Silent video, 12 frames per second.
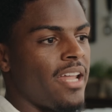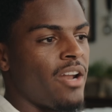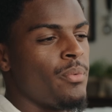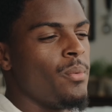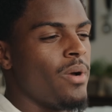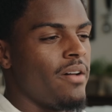a
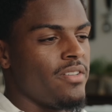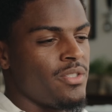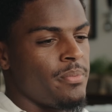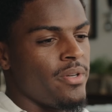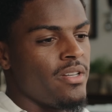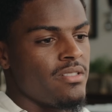lot of people have
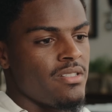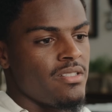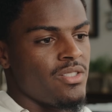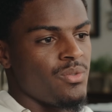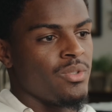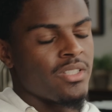
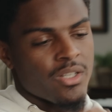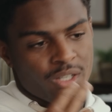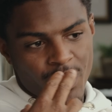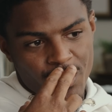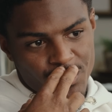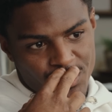experiences with their
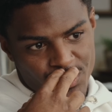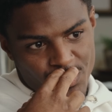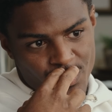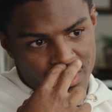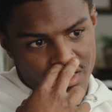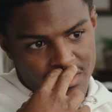coach
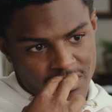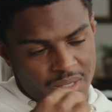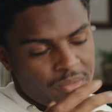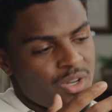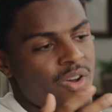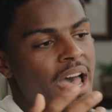where
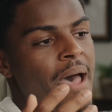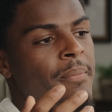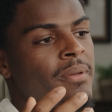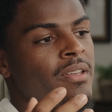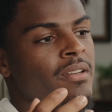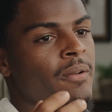something will
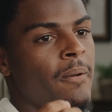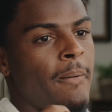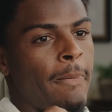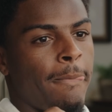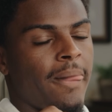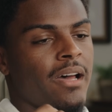happen,
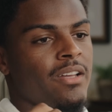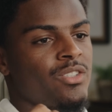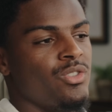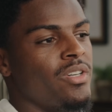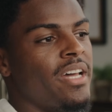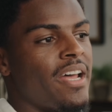
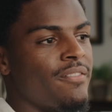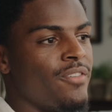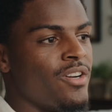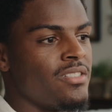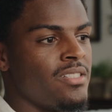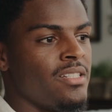you'll hit
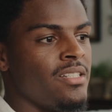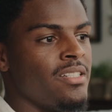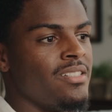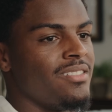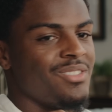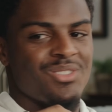
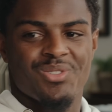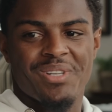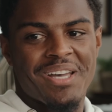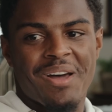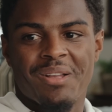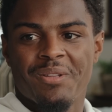adversity,
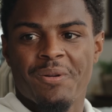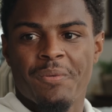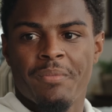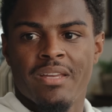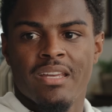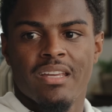tweak out a
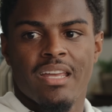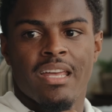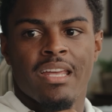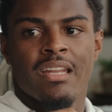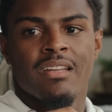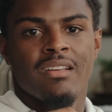little bit,
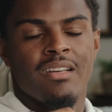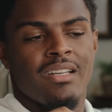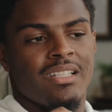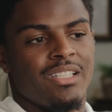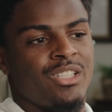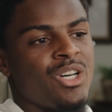and
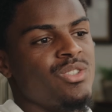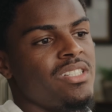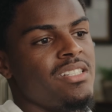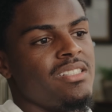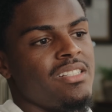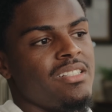the coach
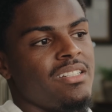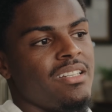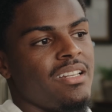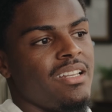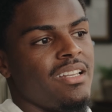isn't